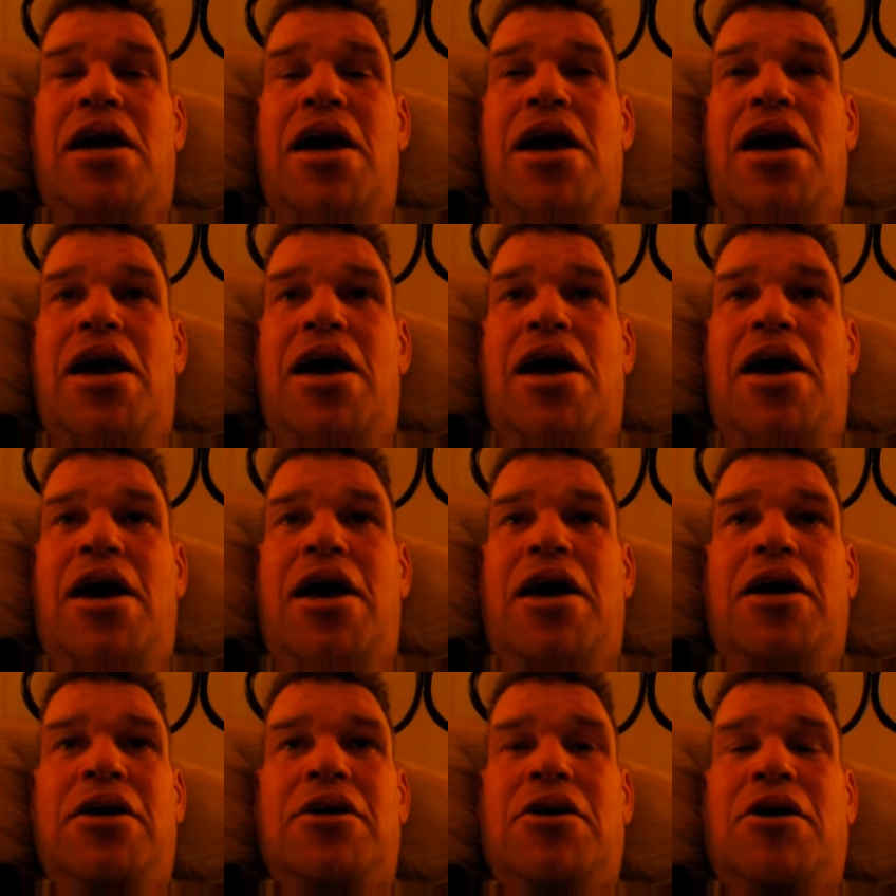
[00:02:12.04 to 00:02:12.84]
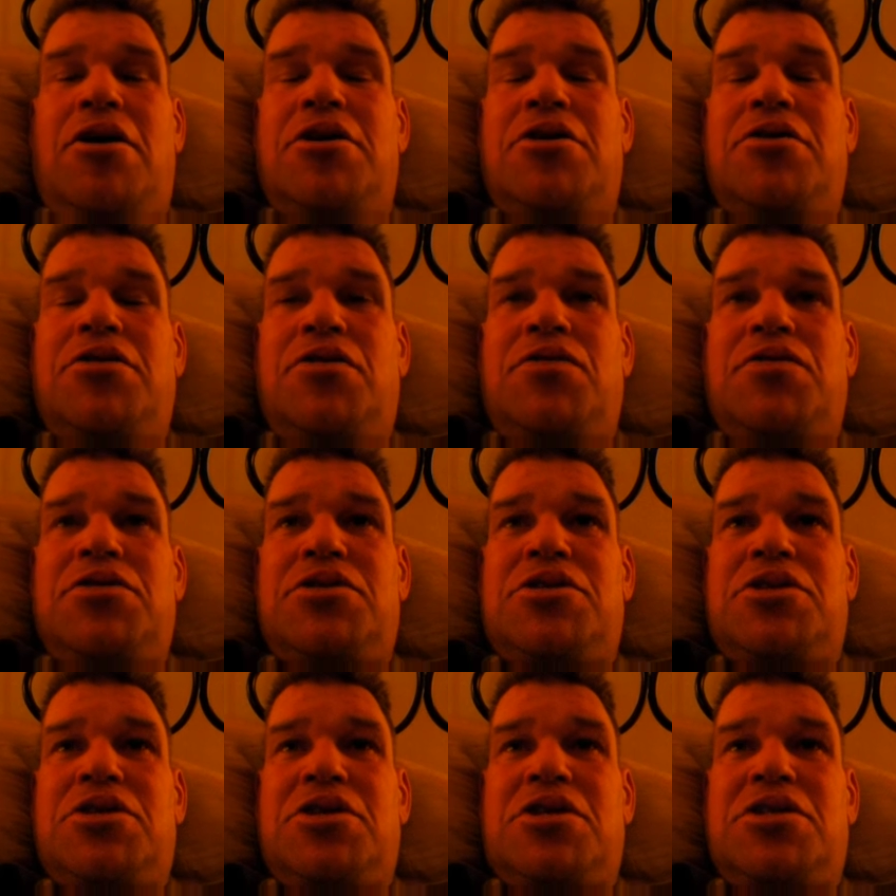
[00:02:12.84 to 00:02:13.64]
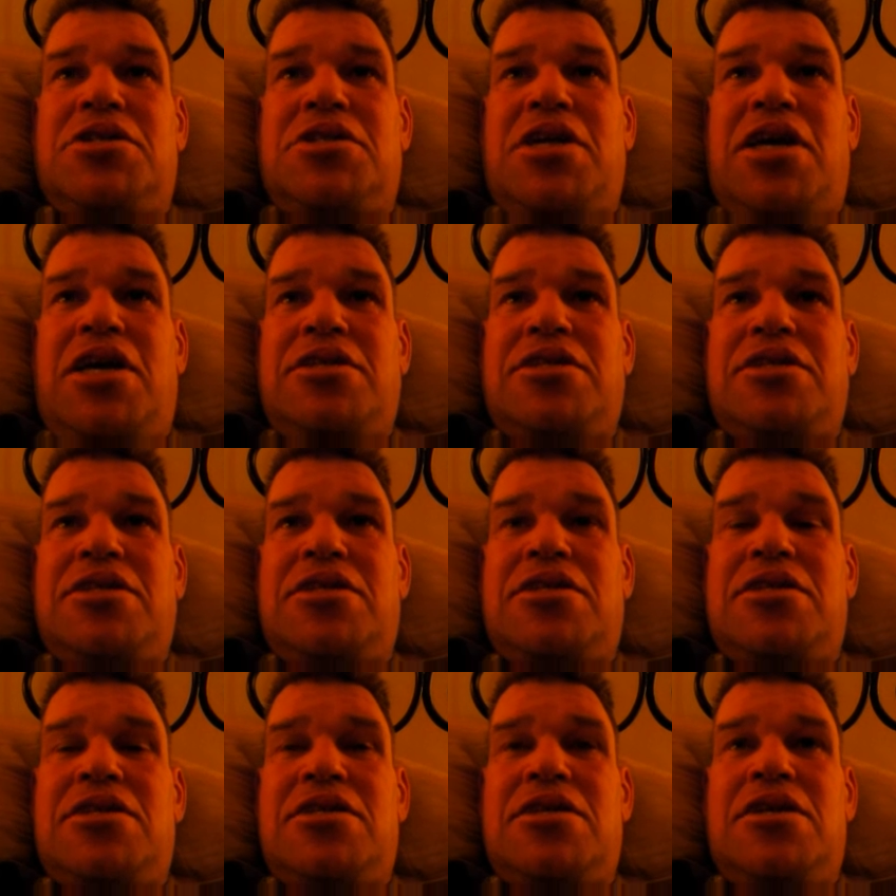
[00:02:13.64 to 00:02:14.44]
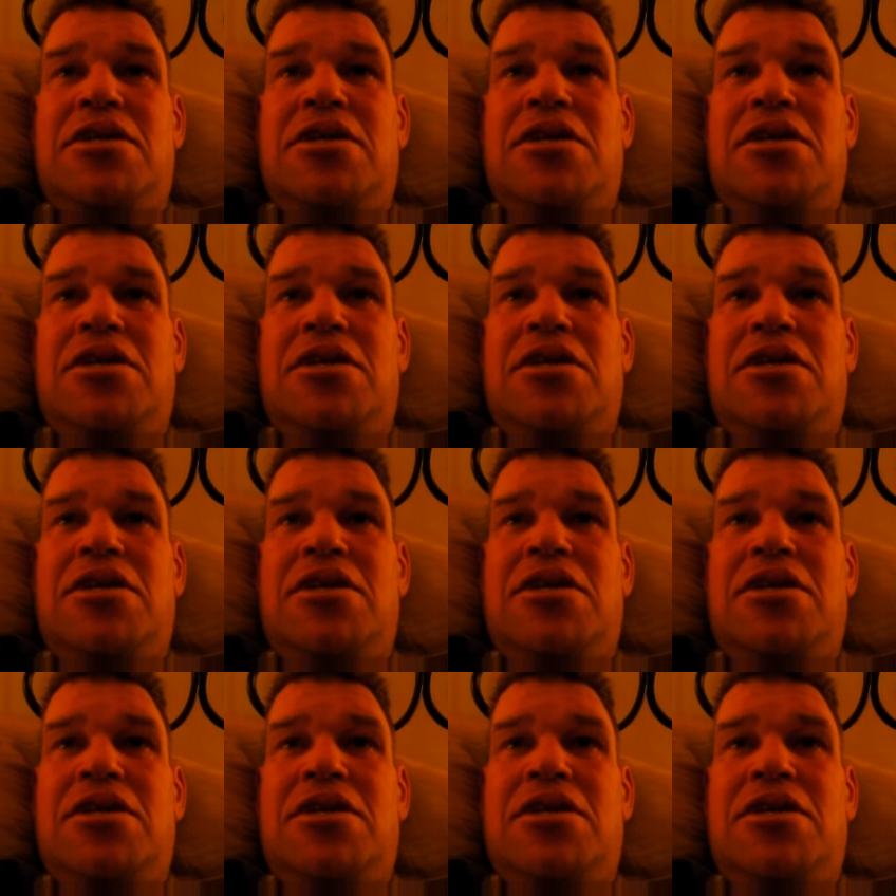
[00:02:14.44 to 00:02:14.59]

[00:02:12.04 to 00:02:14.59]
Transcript: And all these different circumstances.